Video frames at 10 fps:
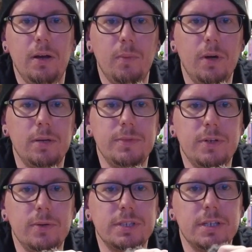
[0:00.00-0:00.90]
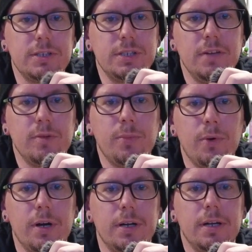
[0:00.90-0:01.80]
Welcome to No Sag Never
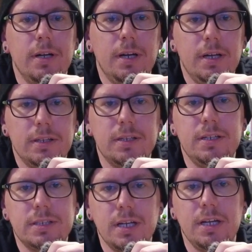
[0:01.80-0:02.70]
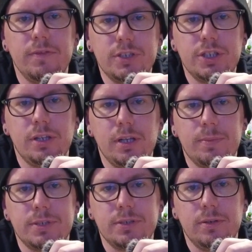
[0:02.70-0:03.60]
Bored. Today's kind of a chill
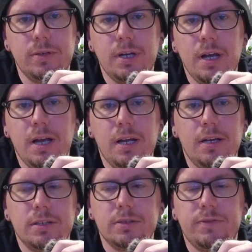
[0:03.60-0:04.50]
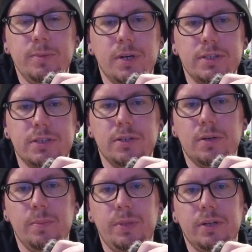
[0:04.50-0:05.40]
episode. So a few months ago
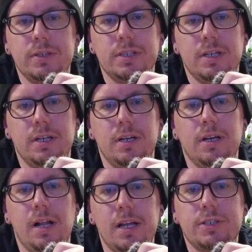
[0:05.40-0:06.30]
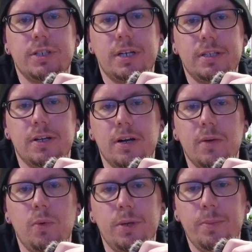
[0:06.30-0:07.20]
I built a electric guitar
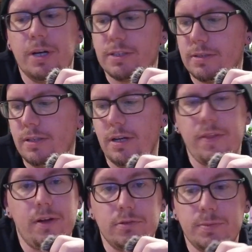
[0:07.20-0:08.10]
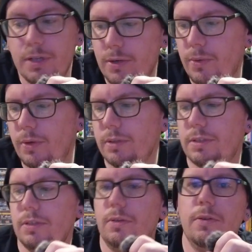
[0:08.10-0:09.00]
wood puzzle and I thought it was pretty cool,
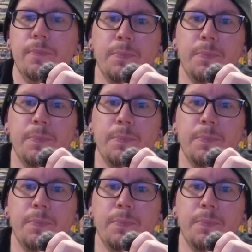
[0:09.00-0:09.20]
so